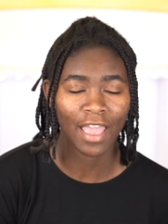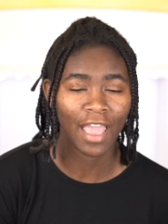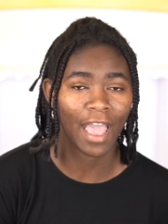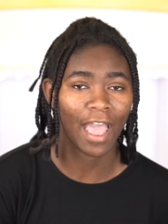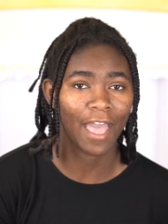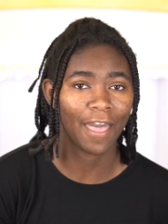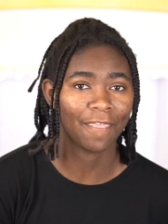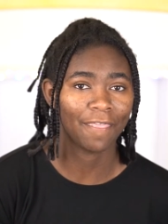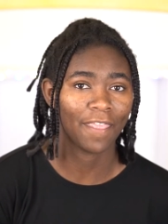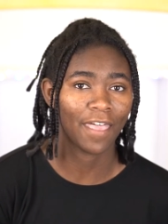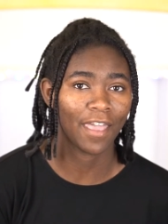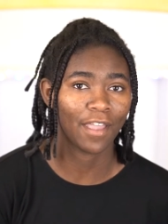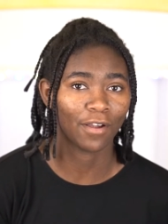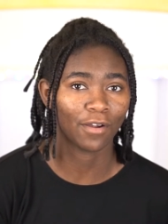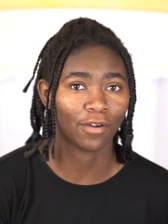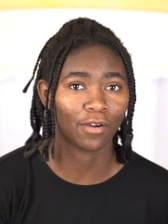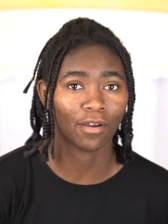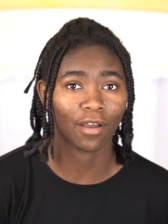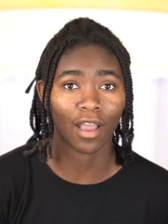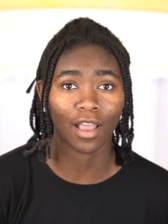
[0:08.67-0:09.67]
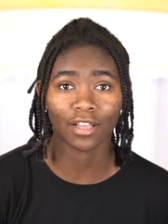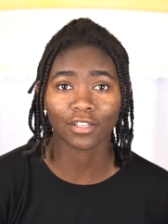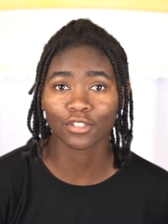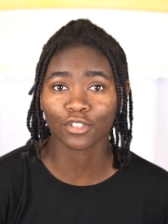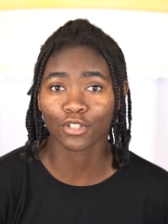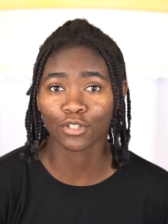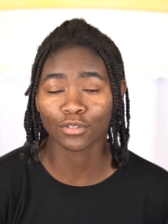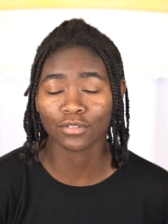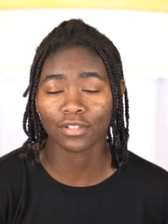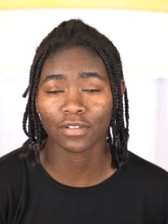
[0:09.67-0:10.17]
and they're
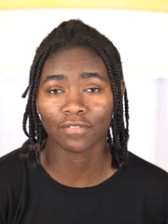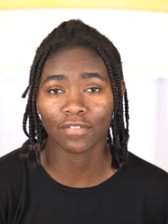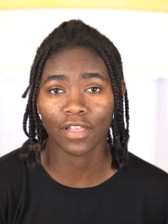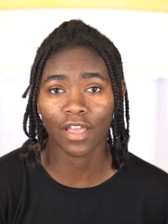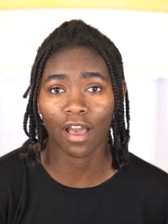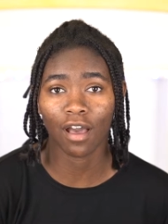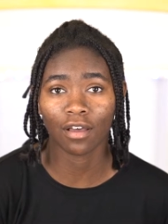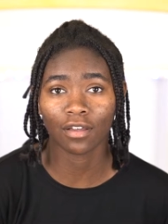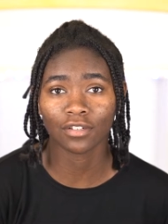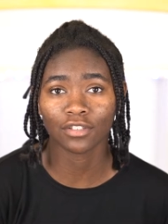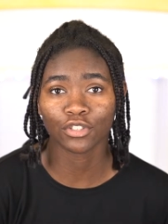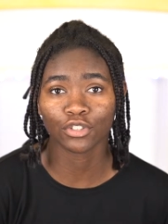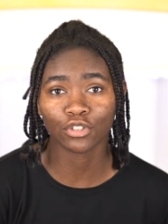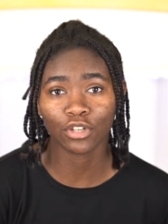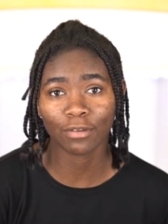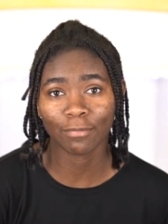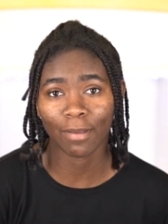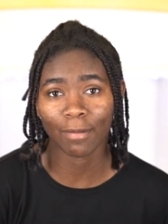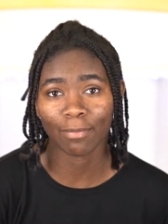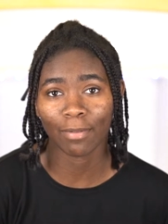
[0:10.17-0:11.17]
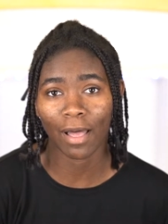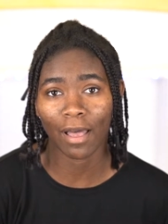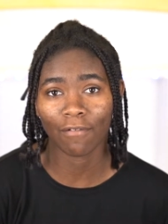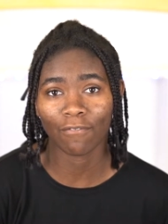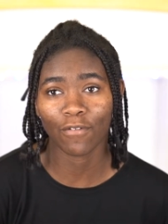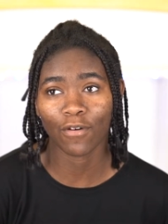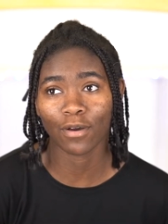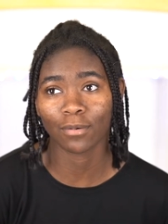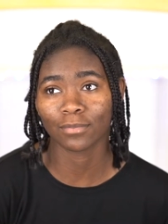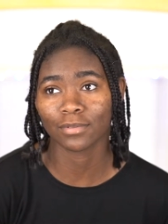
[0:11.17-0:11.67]
exclusively on streaming
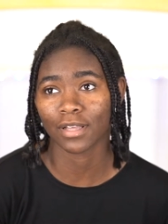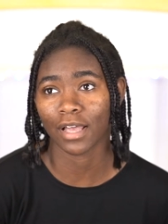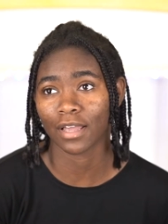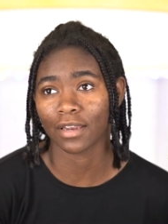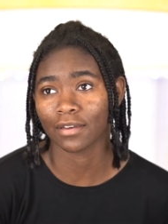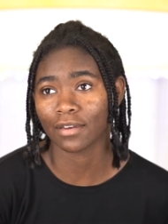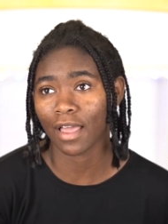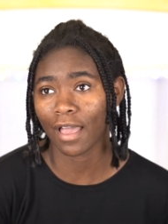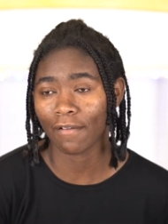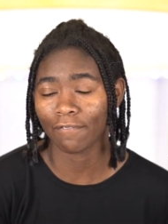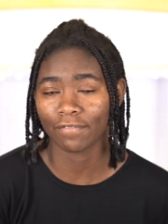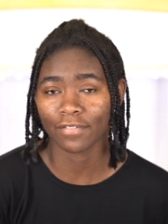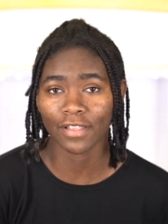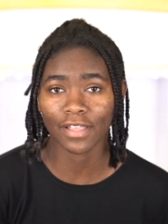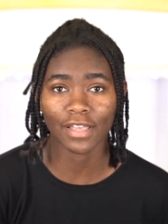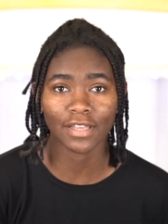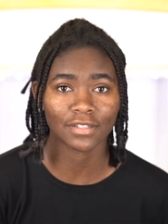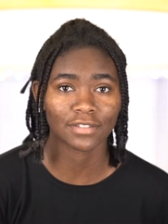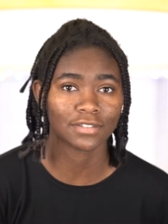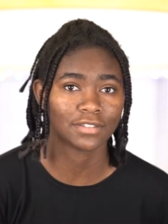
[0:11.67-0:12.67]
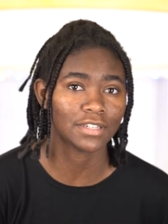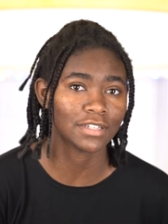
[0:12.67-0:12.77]
platforms like Netflix,